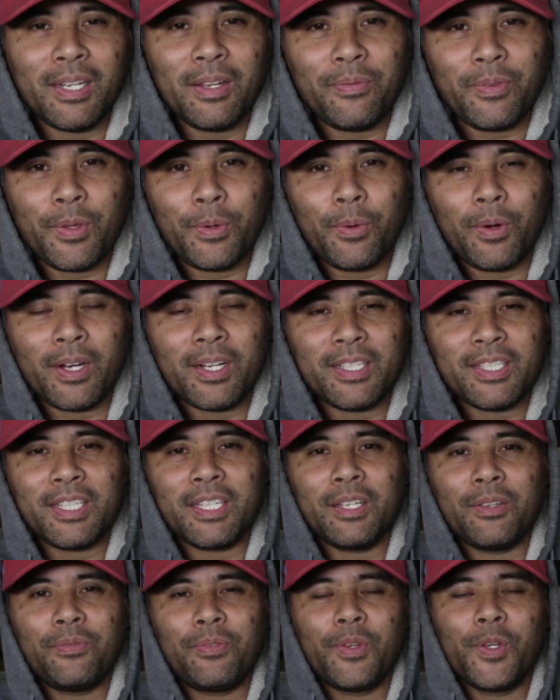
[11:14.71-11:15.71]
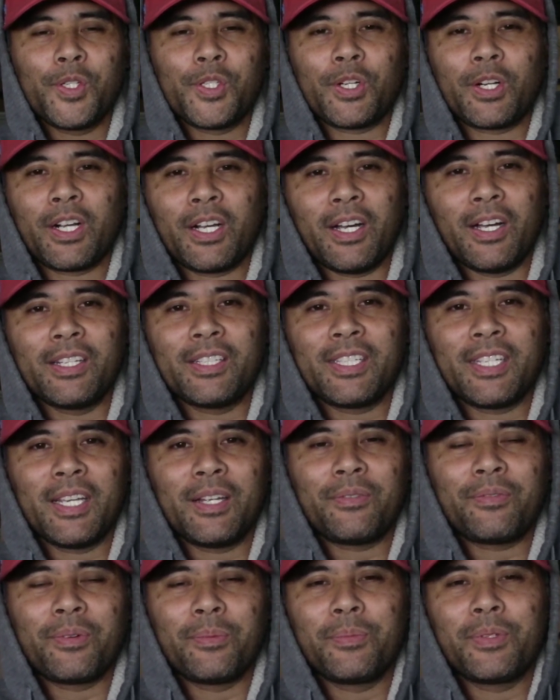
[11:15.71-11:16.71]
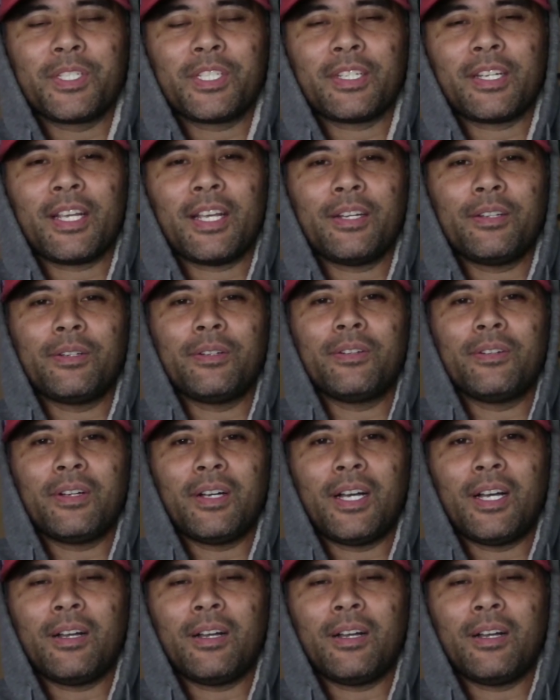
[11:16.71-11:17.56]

if you want to see future content from this channel.